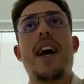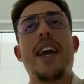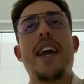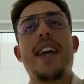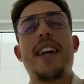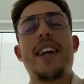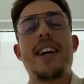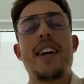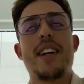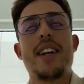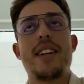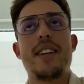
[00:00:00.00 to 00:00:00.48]

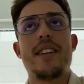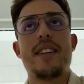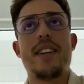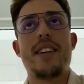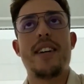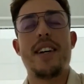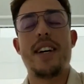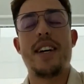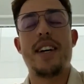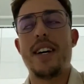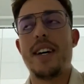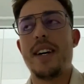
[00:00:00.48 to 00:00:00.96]

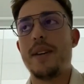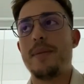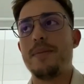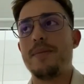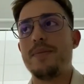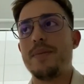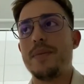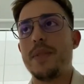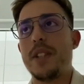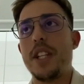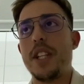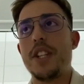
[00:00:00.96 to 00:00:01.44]

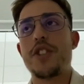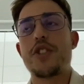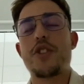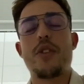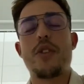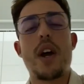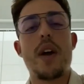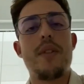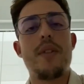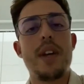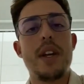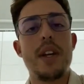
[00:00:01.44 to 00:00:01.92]
can
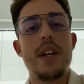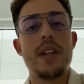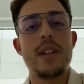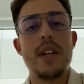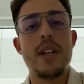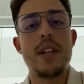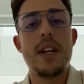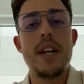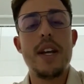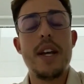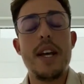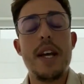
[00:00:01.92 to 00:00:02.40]
describe it,
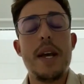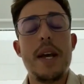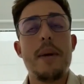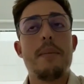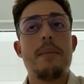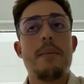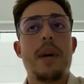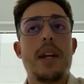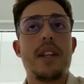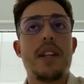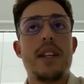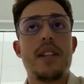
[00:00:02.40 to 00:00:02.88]

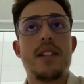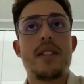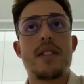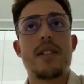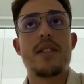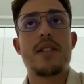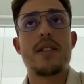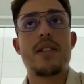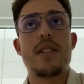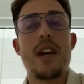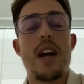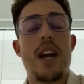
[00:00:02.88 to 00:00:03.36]
but
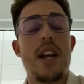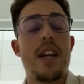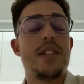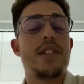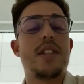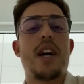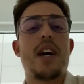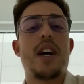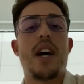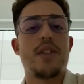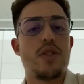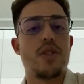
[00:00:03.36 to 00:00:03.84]
it's
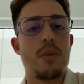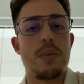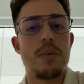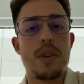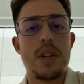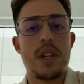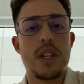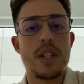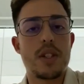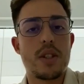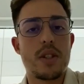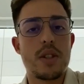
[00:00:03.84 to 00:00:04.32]
awesome.
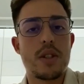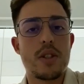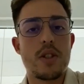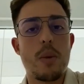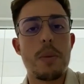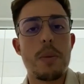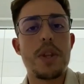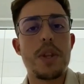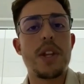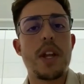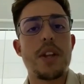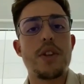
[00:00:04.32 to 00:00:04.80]
It's
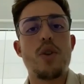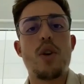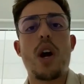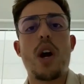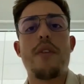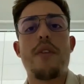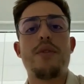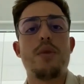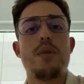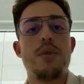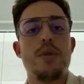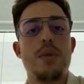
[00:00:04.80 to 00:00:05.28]
something that you
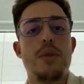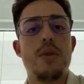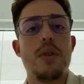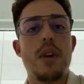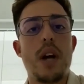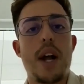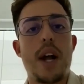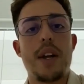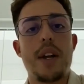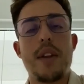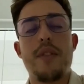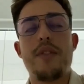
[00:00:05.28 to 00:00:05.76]
have to do.
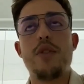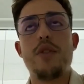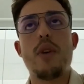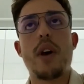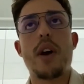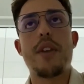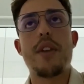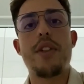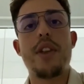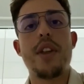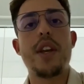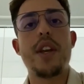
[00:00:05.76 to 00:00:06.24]
And if you
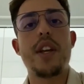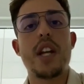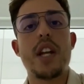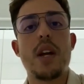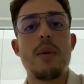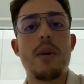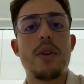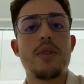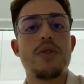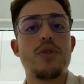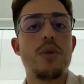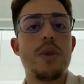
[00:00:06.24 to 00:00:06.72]
are thinking
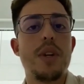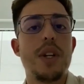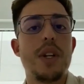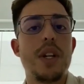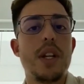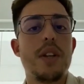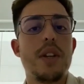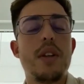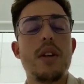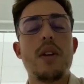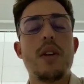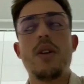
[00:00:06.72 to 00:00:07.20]
about doing
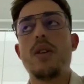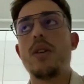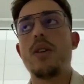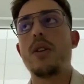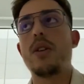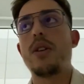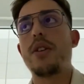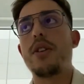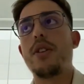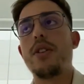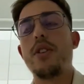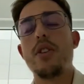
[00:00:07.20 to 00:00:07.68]
it
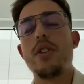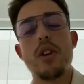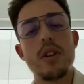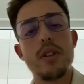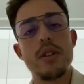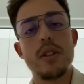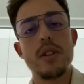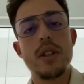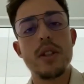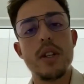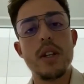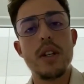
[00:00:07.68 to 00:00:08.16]
or
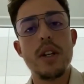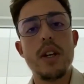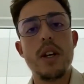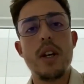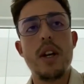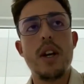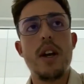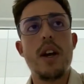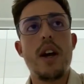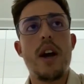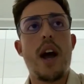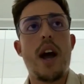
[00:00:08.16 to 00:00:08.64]
not,
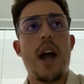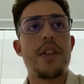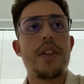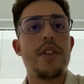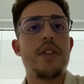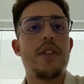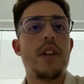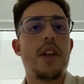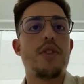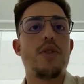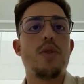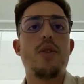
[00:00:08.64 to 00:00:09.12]
I
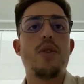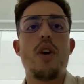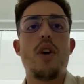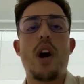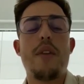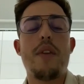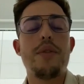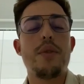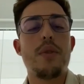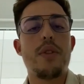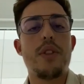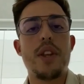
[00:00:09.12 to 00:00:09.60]
think that you don't
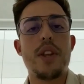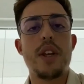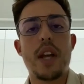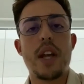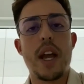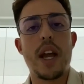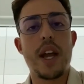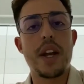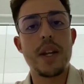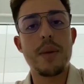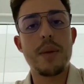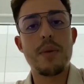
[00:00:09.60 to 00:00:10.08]
have to think
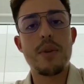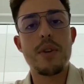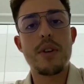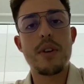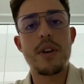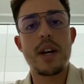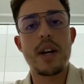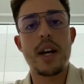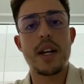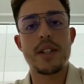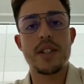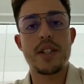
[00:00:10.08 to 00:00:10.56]

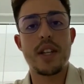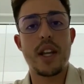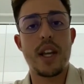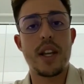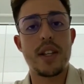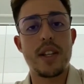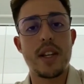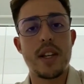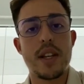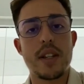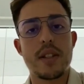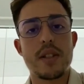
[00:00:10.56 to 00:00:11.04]
anymore and say
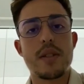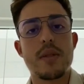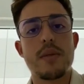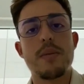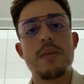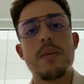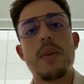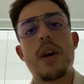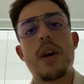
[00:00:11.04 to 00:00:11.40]
yes,